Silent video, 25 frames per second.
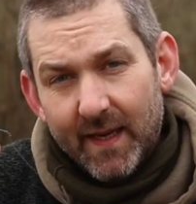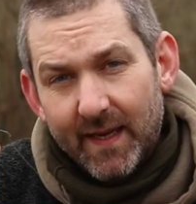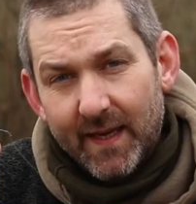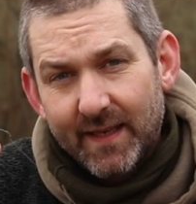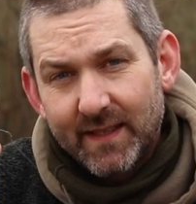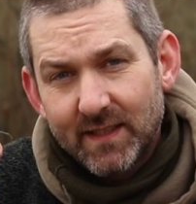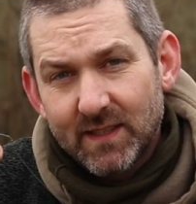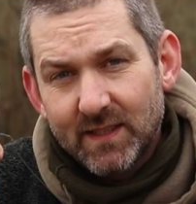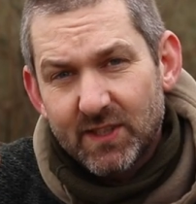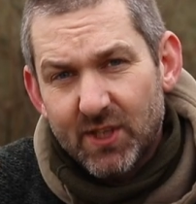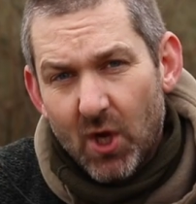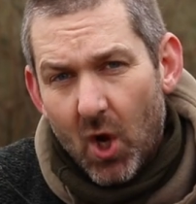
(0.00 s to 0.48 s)

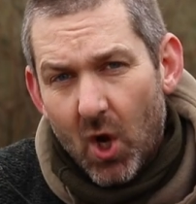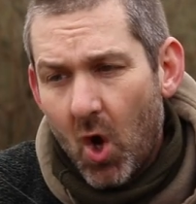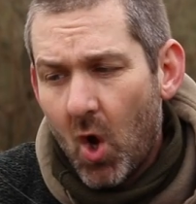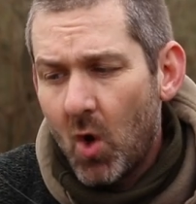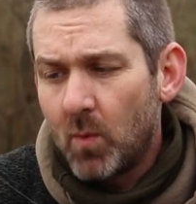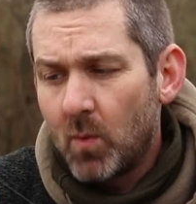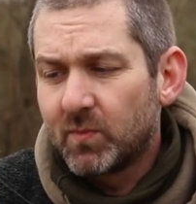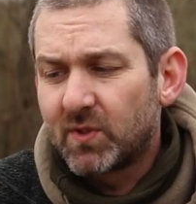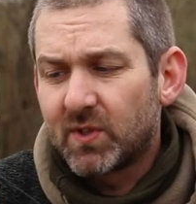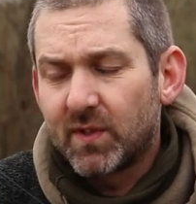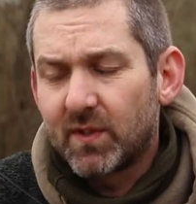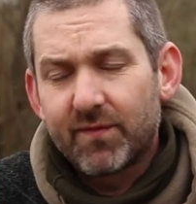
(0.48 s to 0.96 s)
In
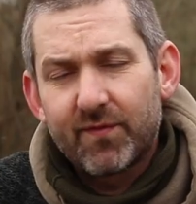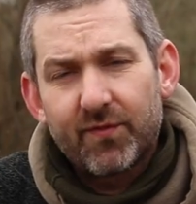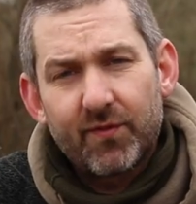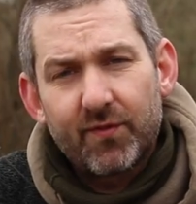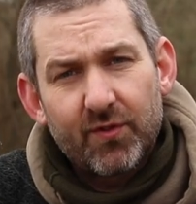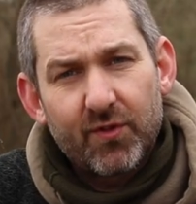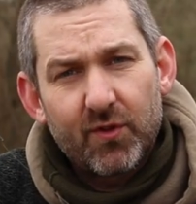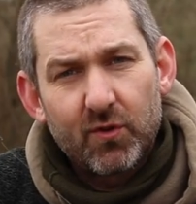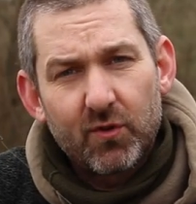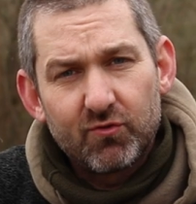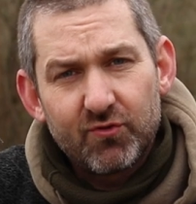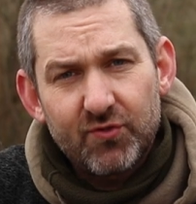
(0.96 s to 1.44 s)
terms of
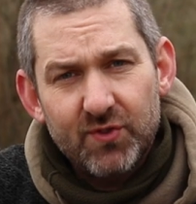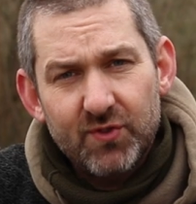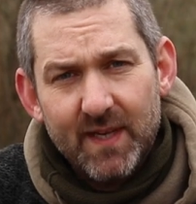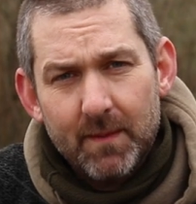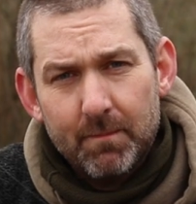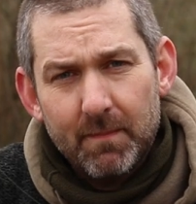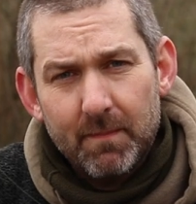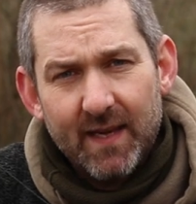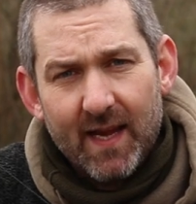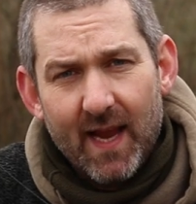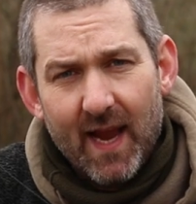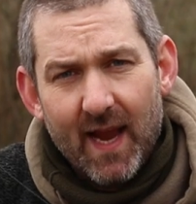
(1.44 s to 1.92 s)
the
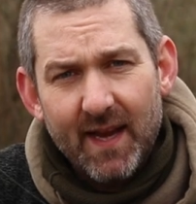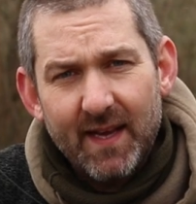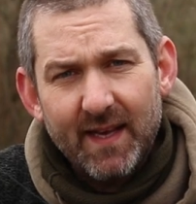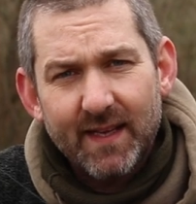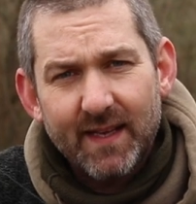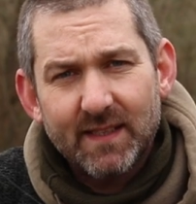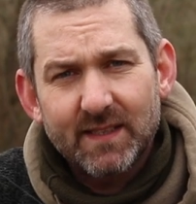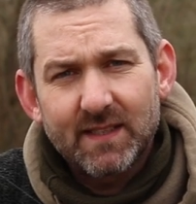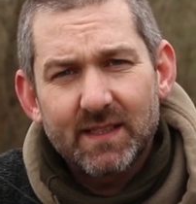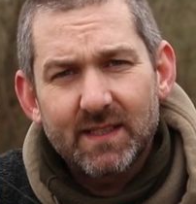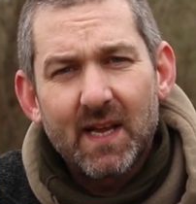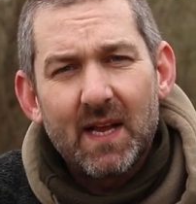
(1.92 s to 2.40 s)
rig
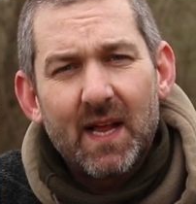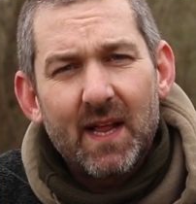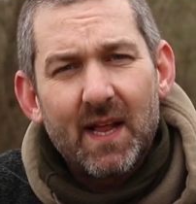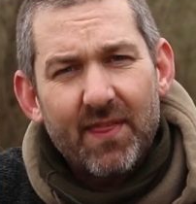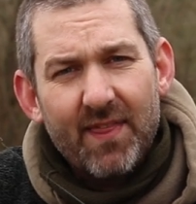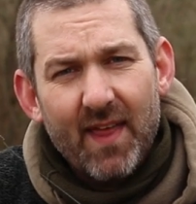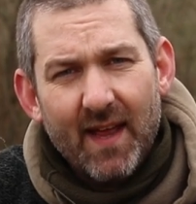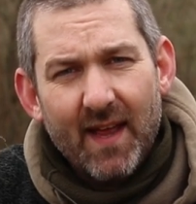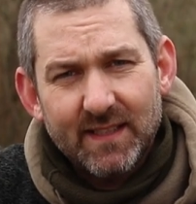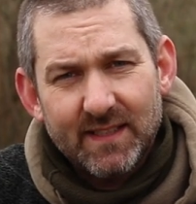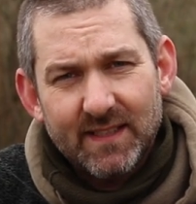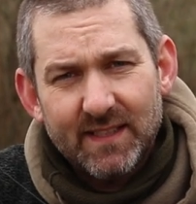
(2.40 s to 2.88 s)
mechanics,
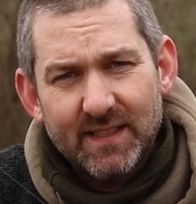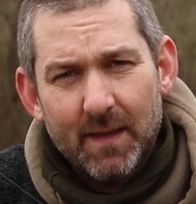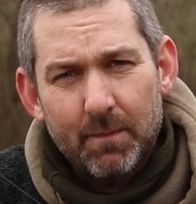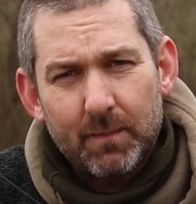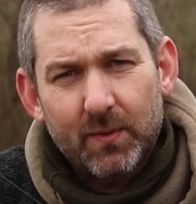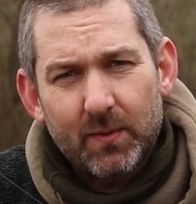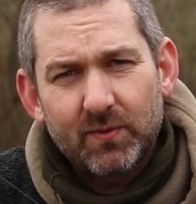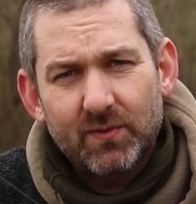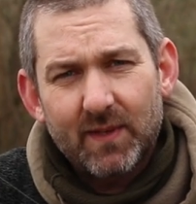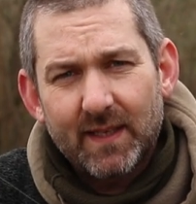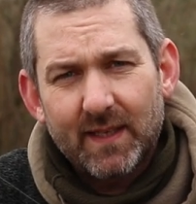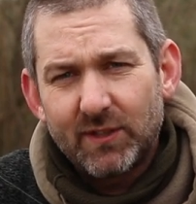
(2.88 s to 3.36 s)
that
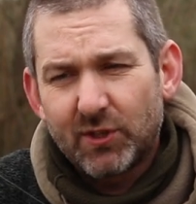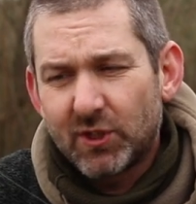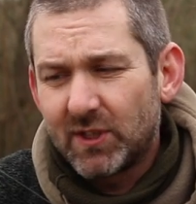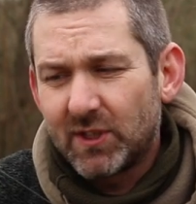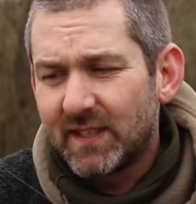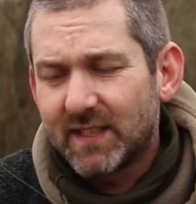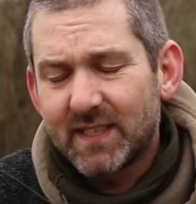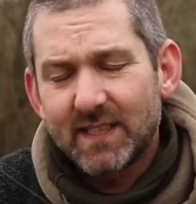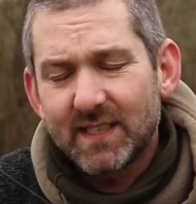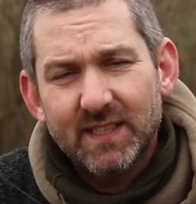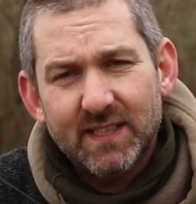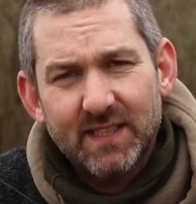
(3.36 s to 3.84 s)
separation
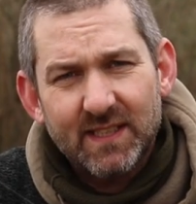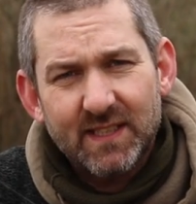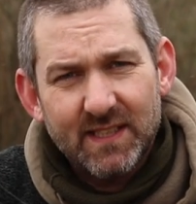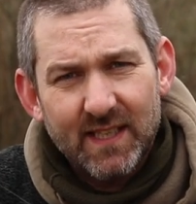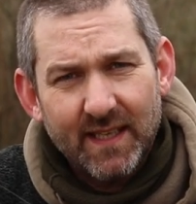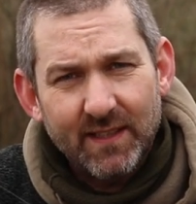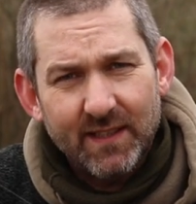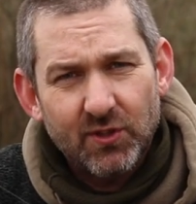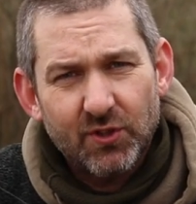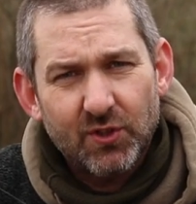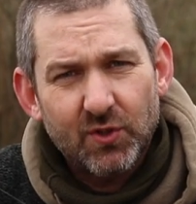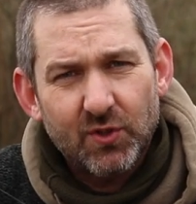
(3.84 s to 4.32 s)
is
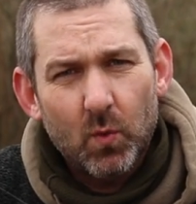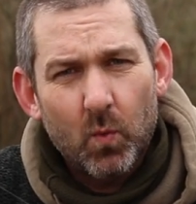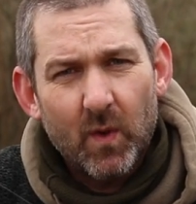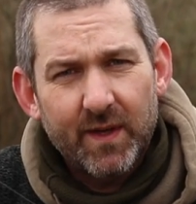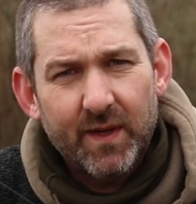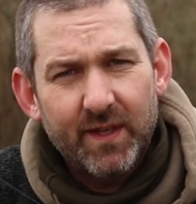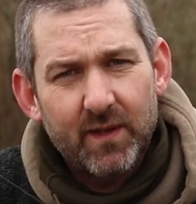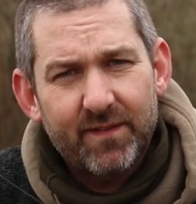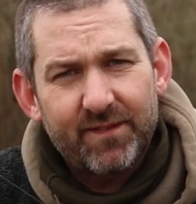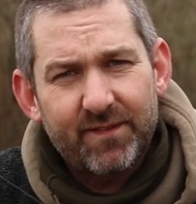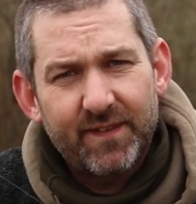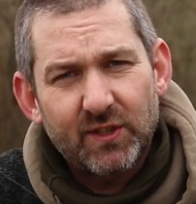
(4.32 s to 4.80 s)
essential
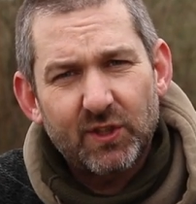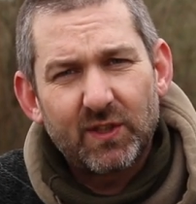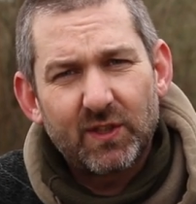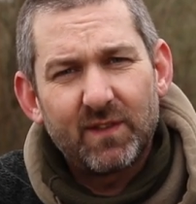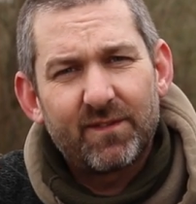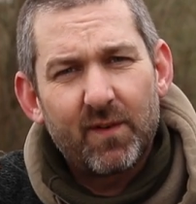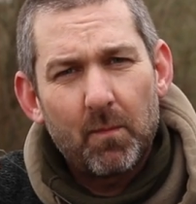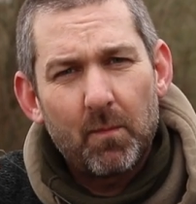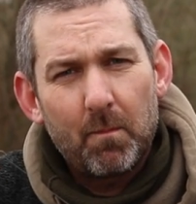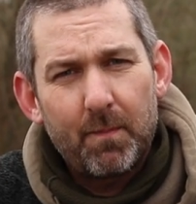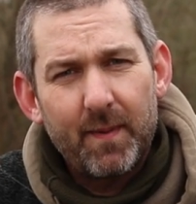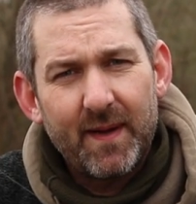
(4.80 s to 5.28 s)
when you're fishing
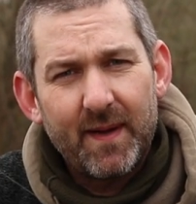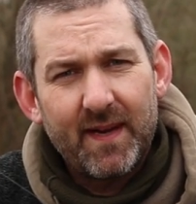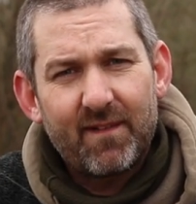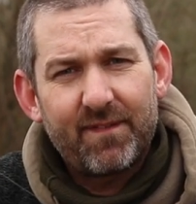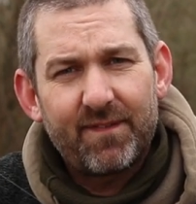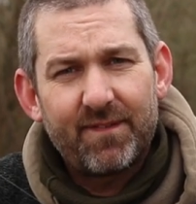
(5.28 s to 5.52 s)
for big